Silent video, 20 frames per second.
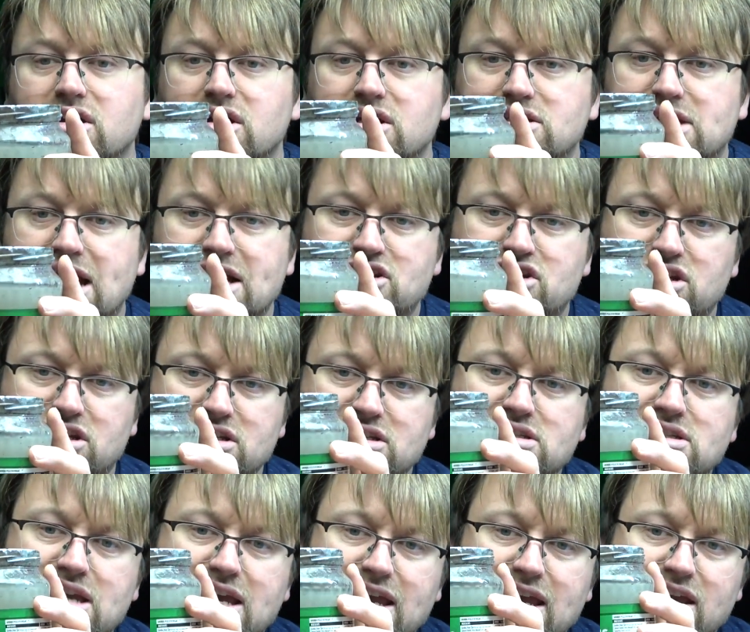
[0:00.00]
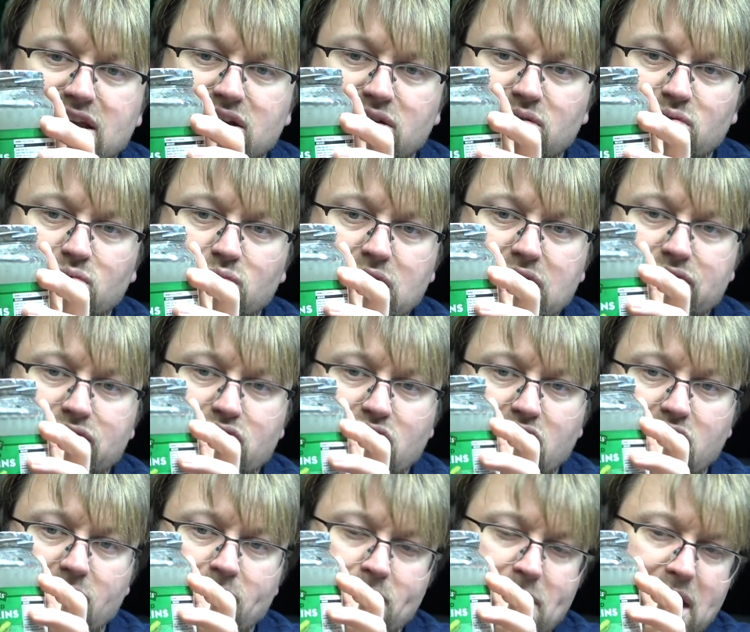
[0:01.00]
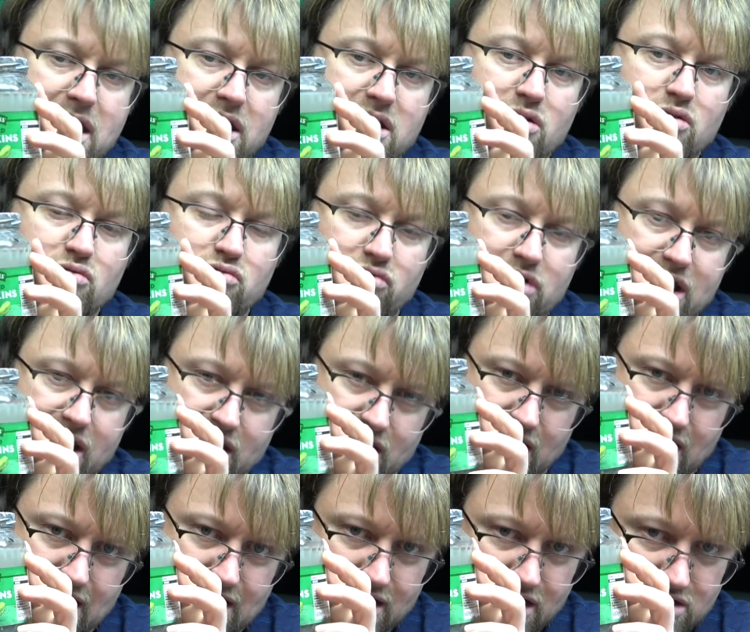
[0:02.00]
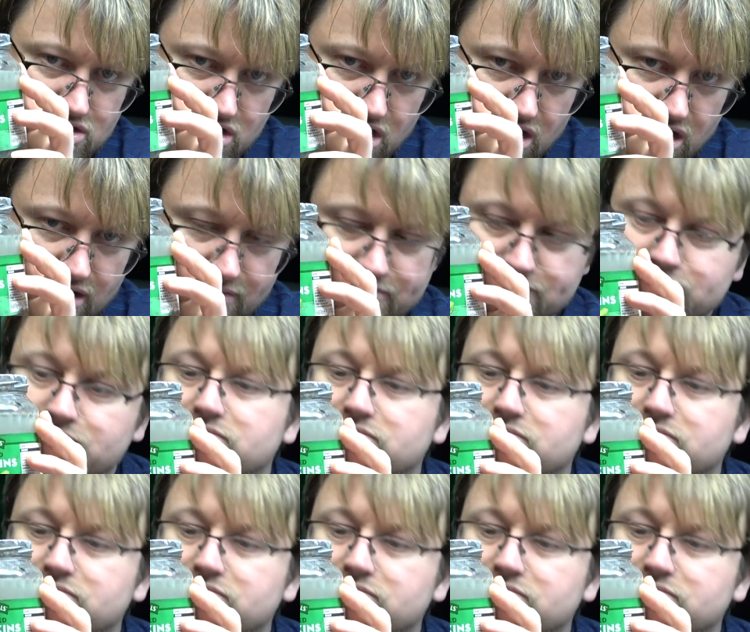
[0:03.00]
So as you can see, we've got Pickle Rick in a jar.